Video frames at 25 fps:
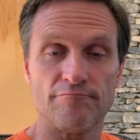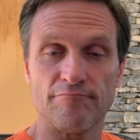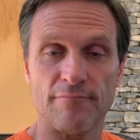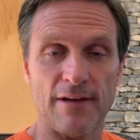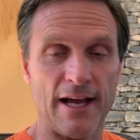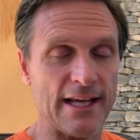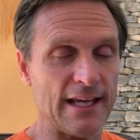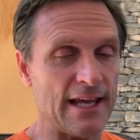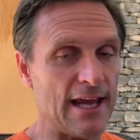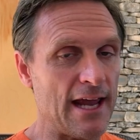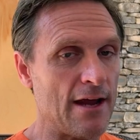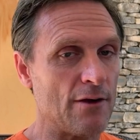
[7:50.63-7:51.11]

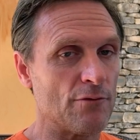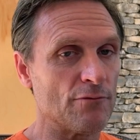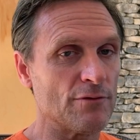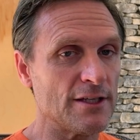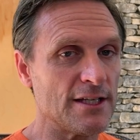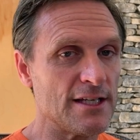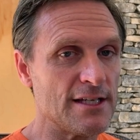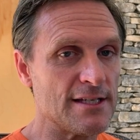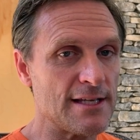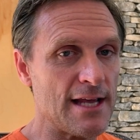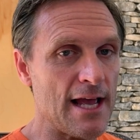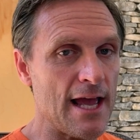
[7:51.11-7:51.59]
I can't
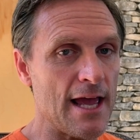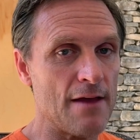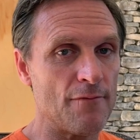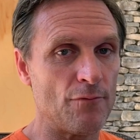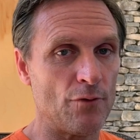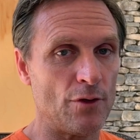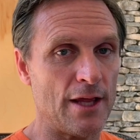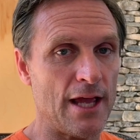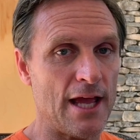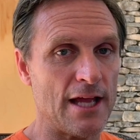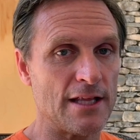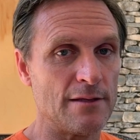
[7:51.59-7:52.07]
really say, I've
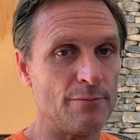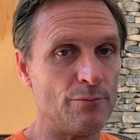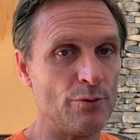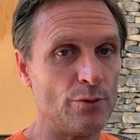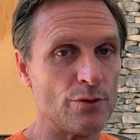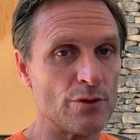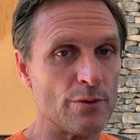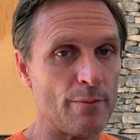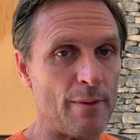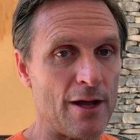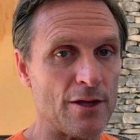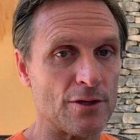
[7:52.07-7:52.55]
only had the
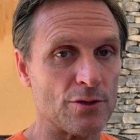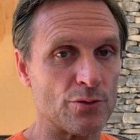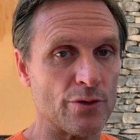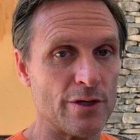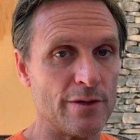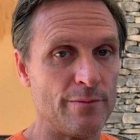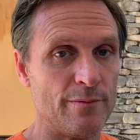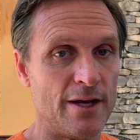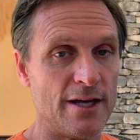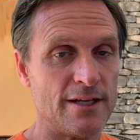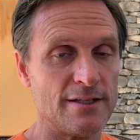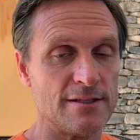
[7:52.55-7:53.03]
boots about
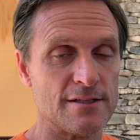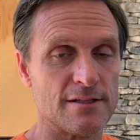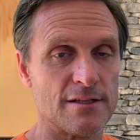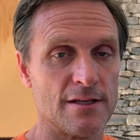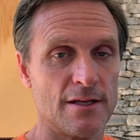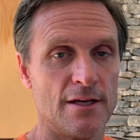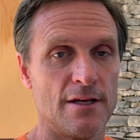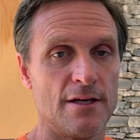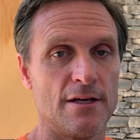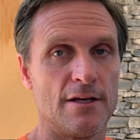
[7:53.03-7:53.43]
3 months,